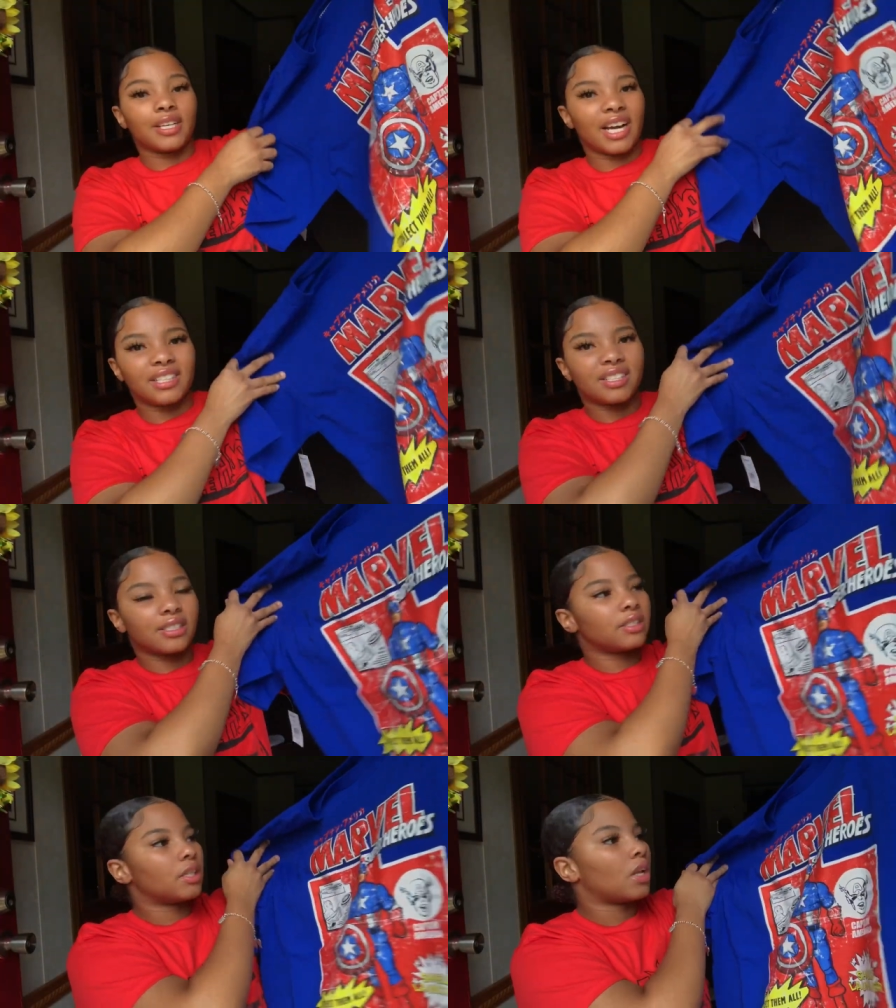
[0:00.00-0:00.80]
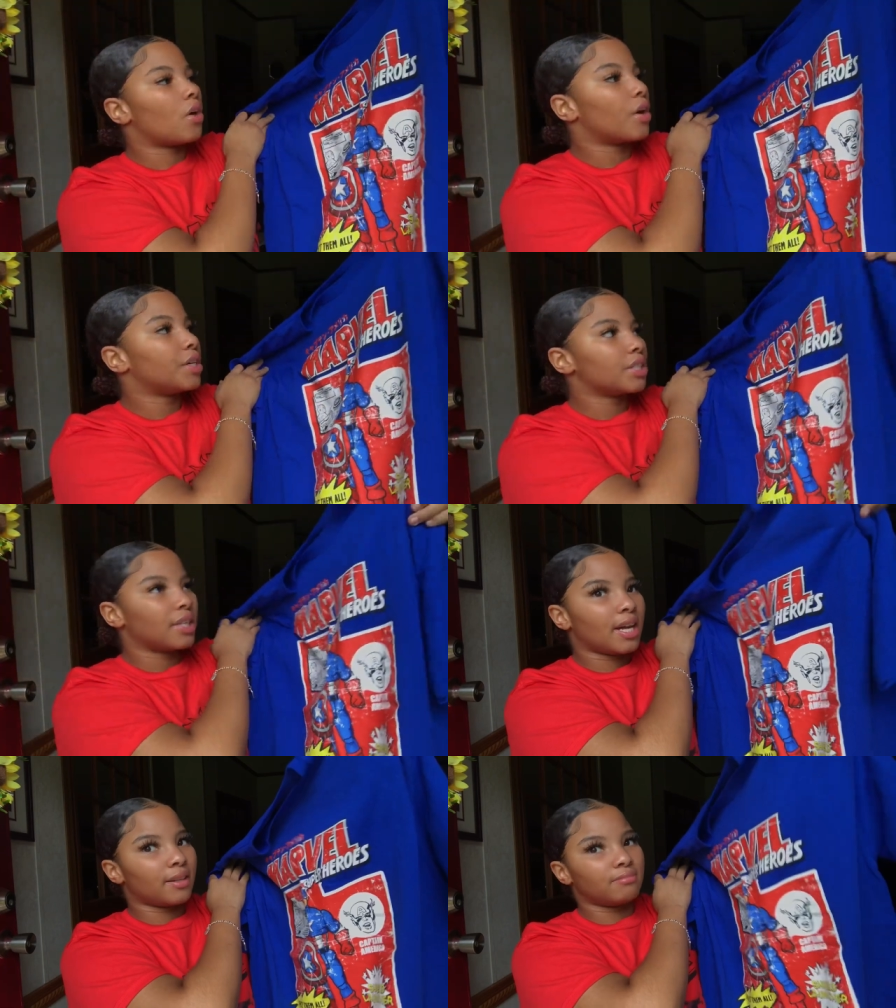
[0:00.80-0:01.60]
got this in a large
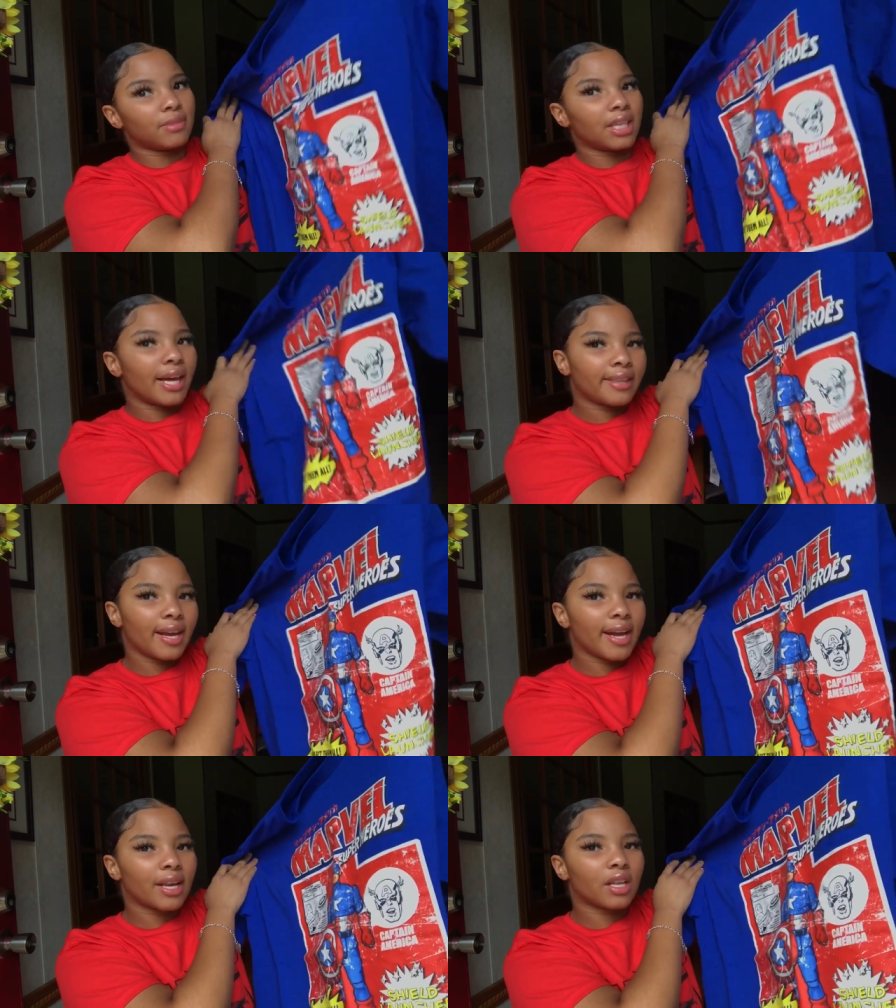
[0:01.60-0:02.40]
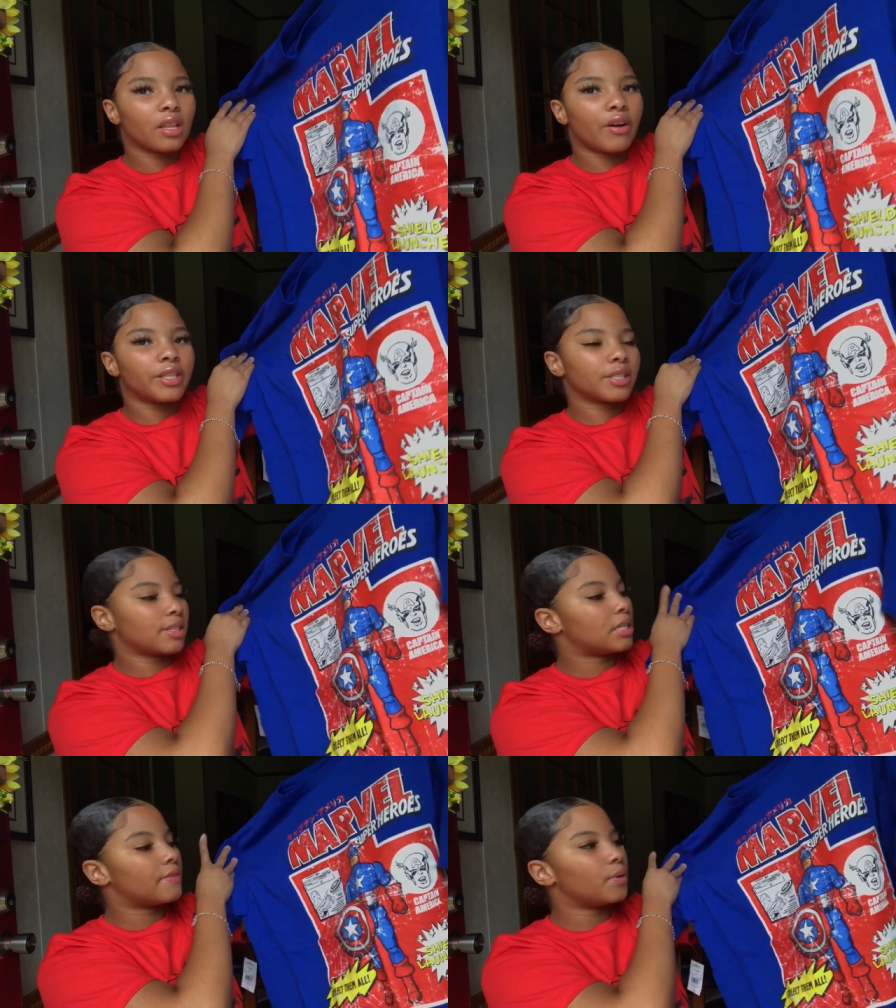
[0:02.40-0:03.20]
and I'm glad that I got in a large because
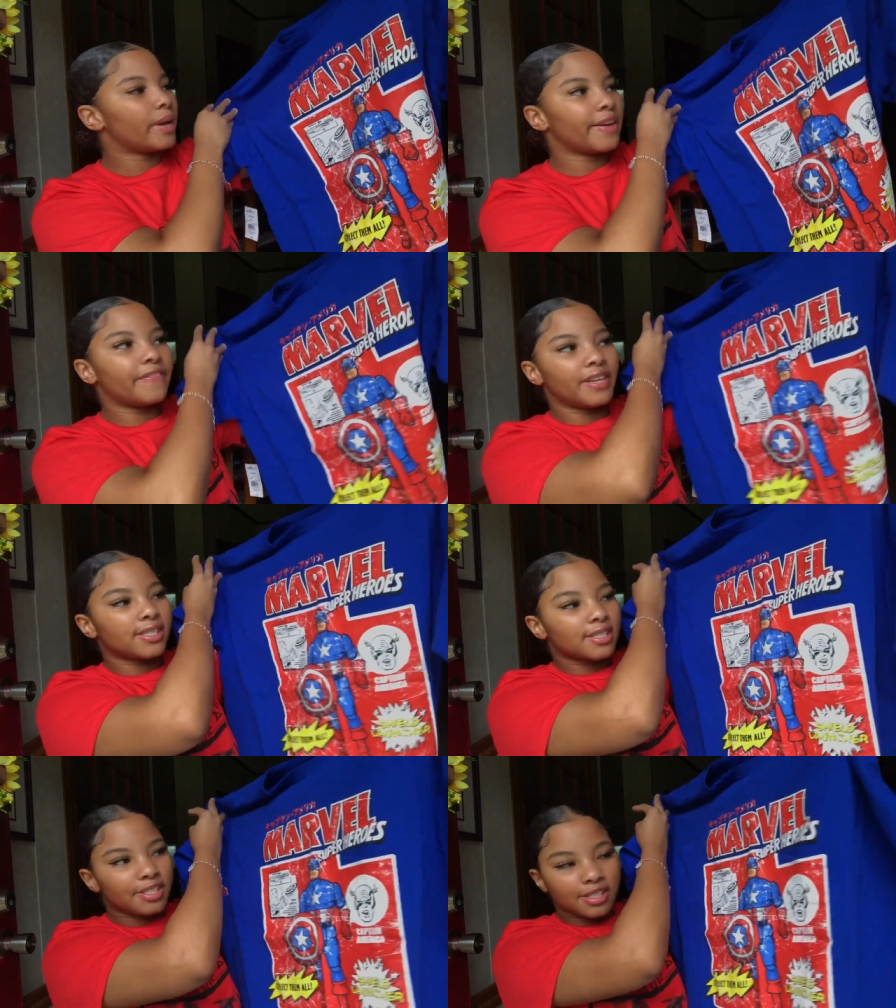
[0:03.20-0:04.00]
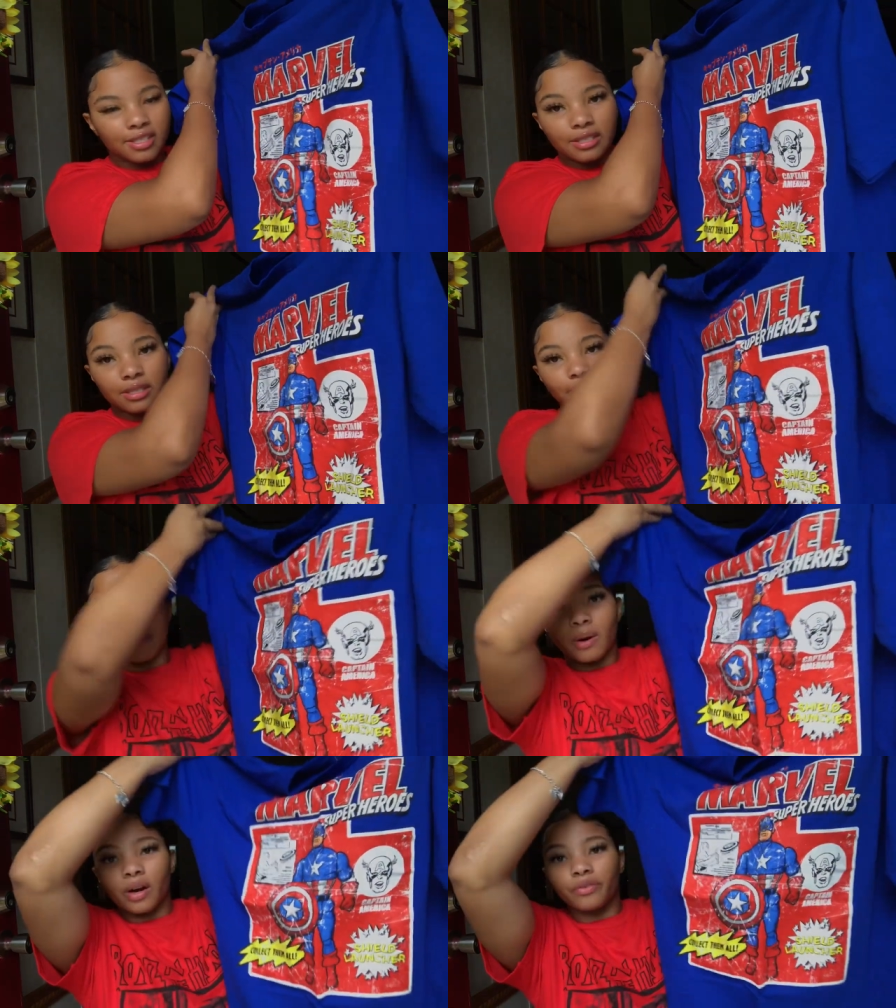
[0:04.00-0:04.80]
I love the way it fits it's just this
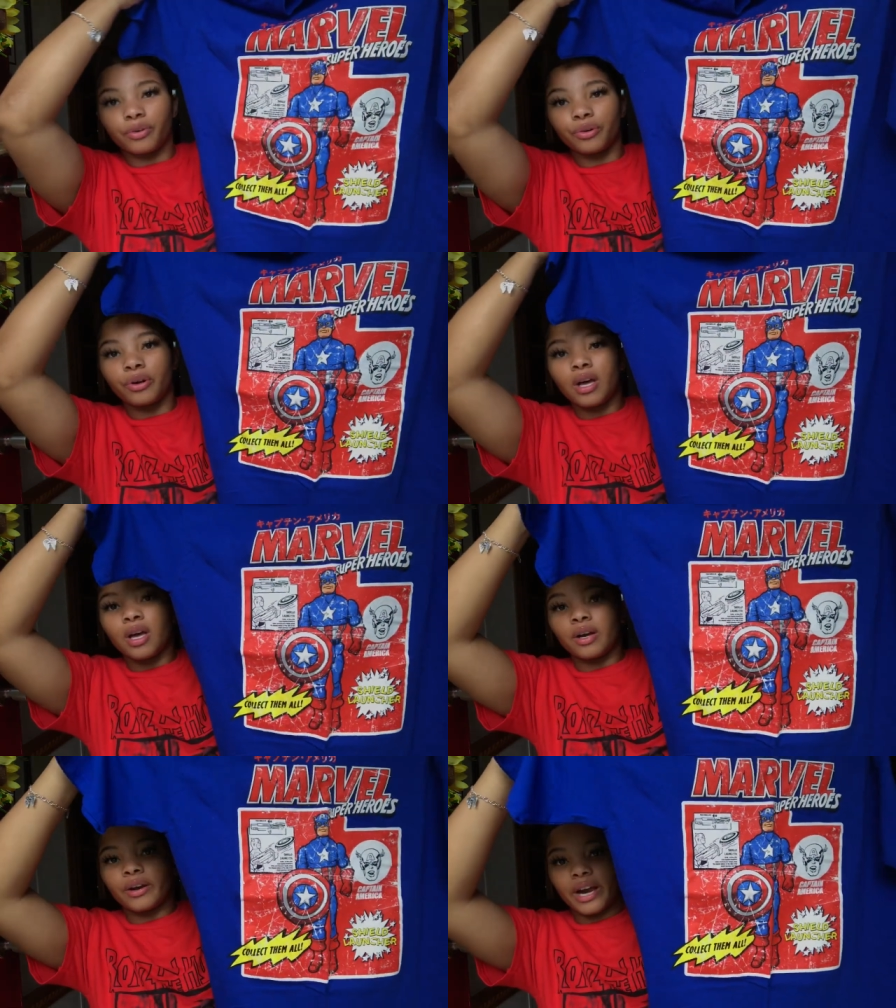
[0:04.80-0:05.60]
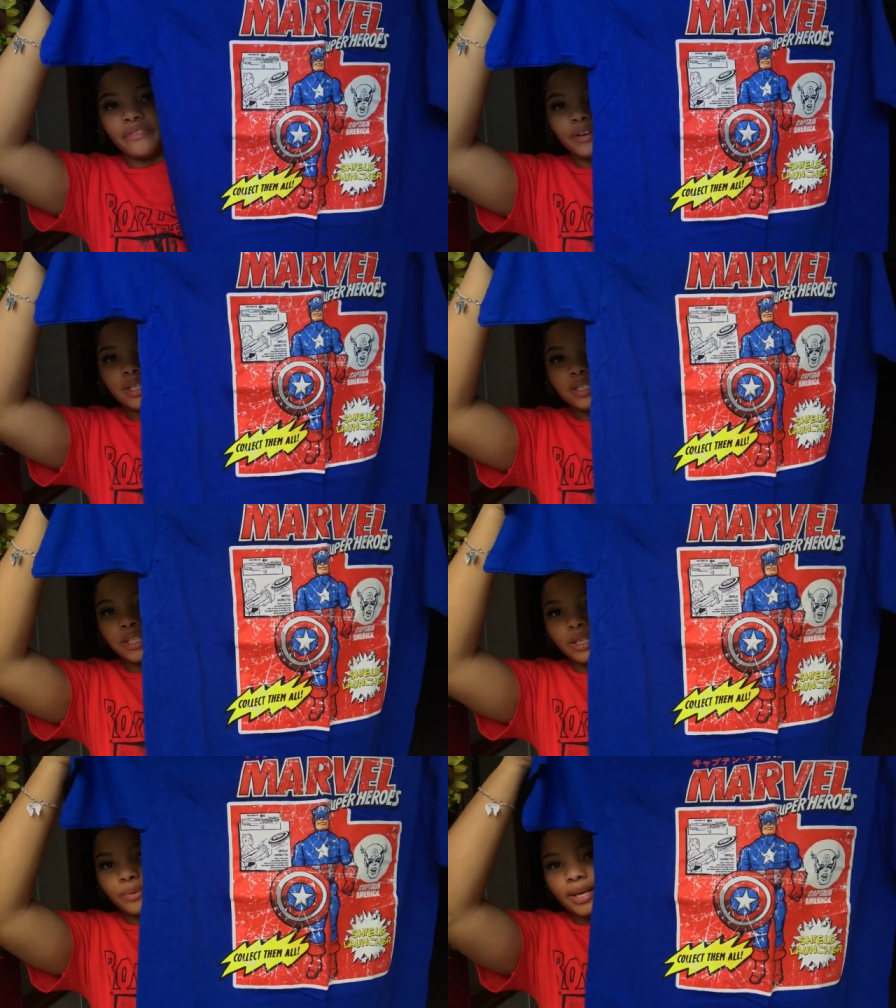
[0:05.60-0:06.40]
Marvel graphic
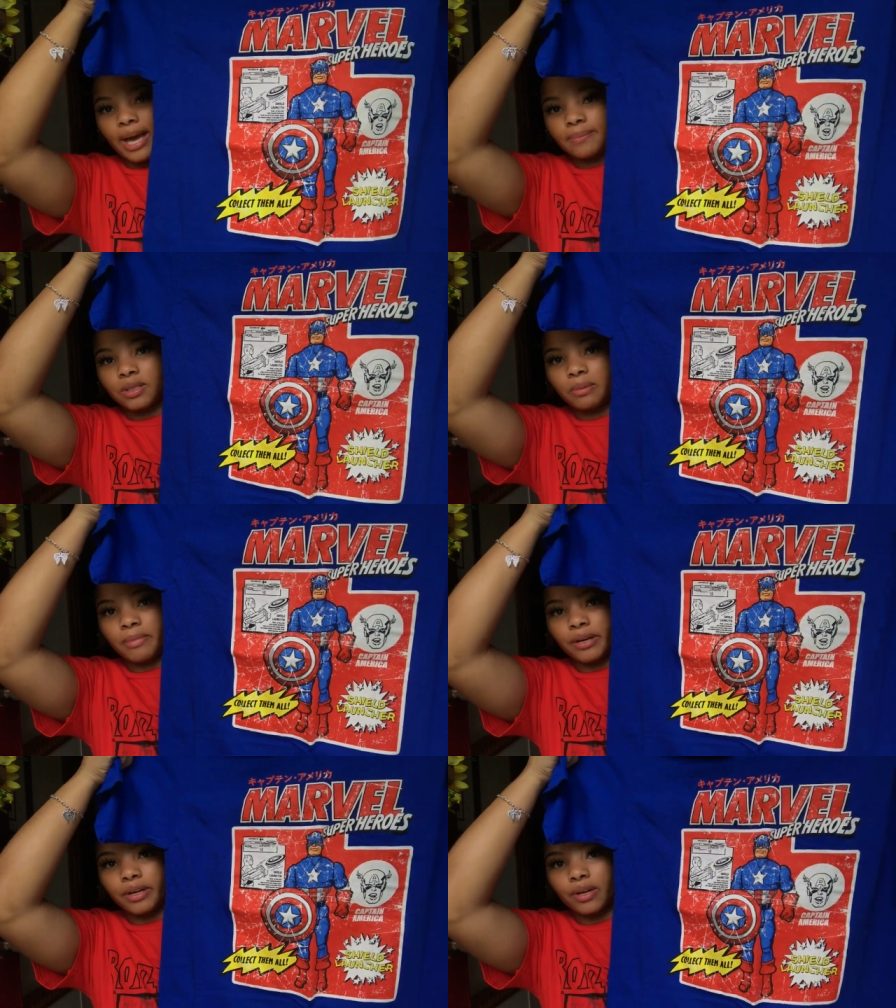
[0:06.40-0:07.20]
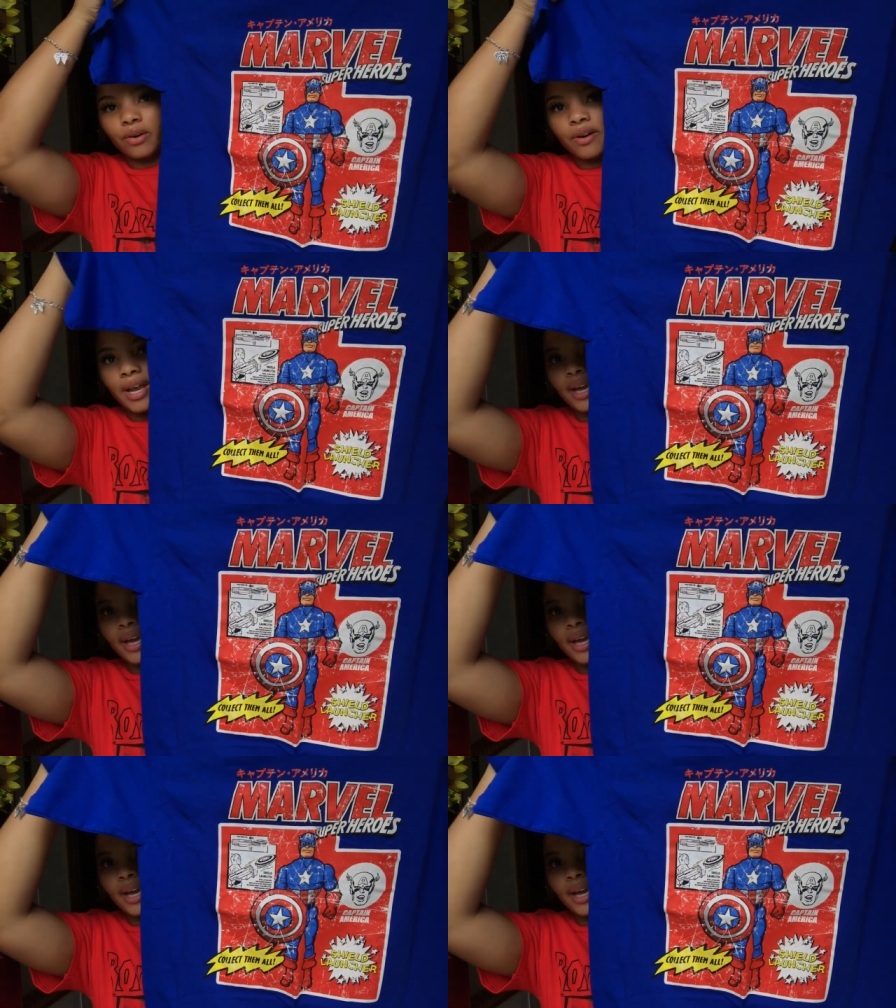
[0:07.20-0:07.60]
tee with Captain America on it